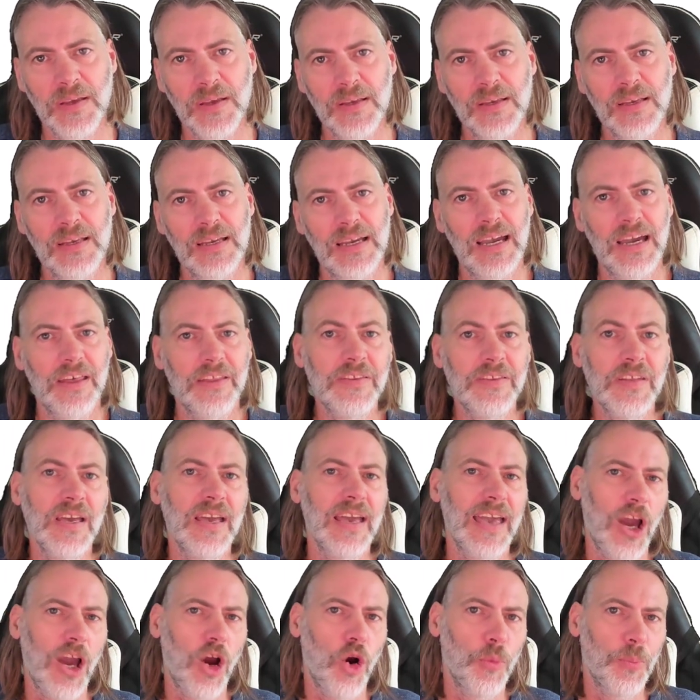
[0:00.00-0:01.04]
And
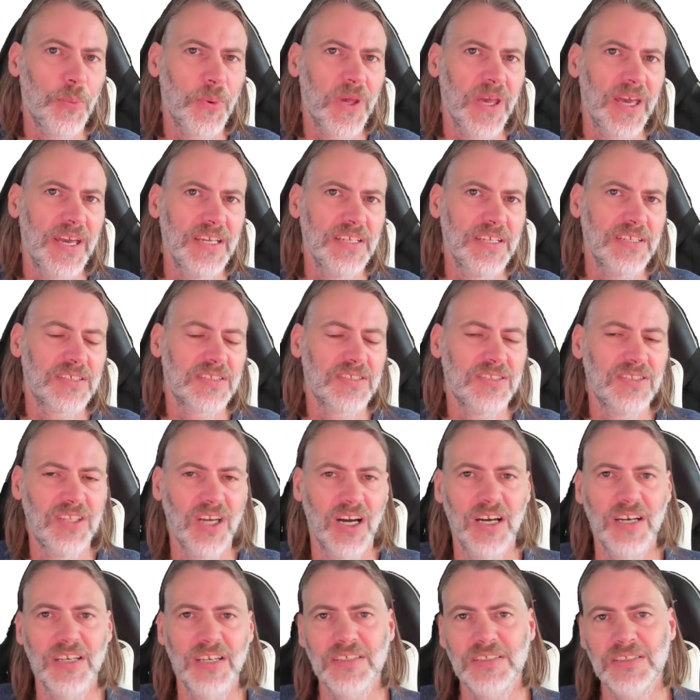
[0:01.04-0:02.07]
Helpcase
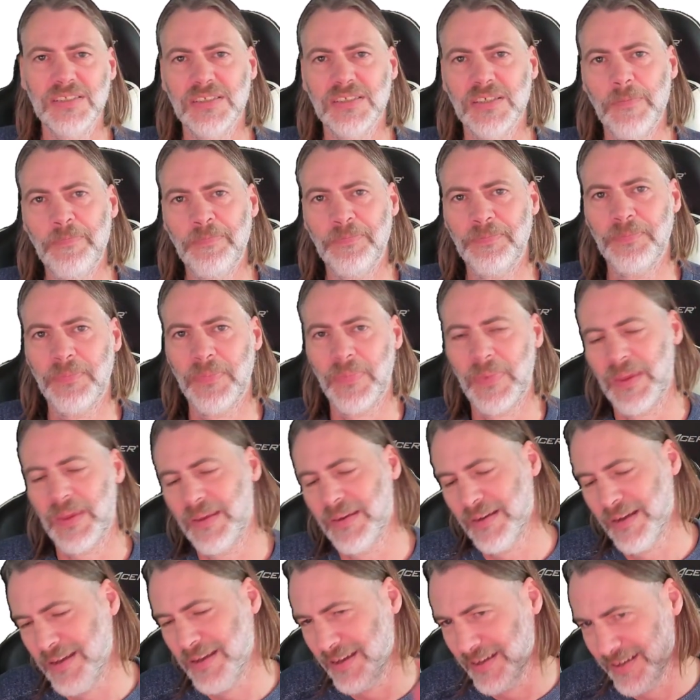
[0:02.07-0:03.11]
does
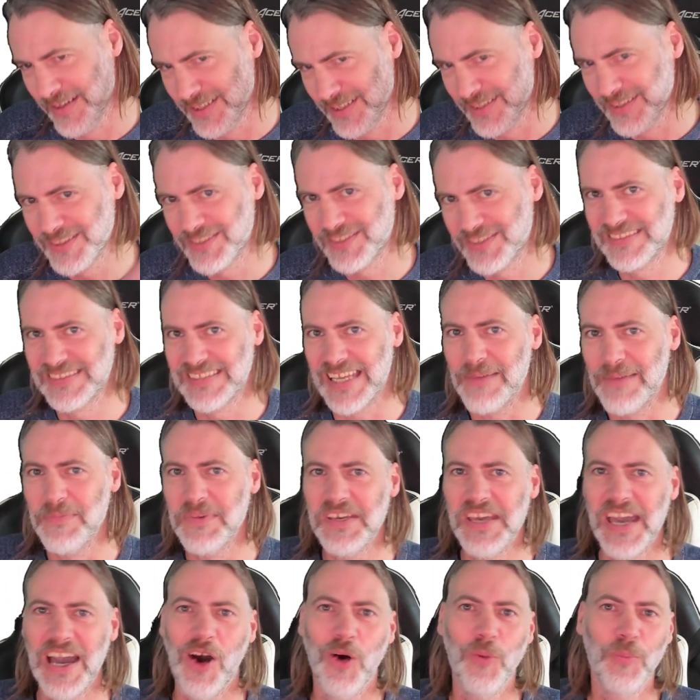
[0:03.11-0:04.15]

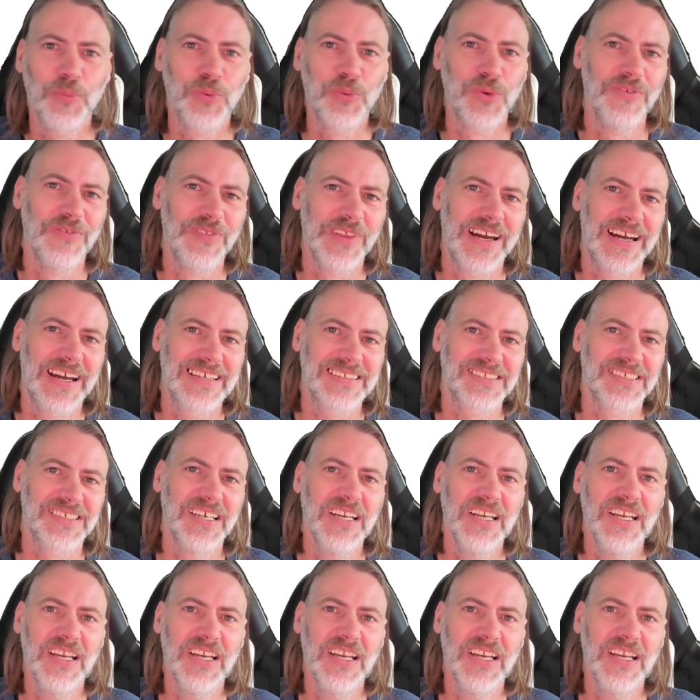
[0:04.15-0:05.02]
semi-help with that.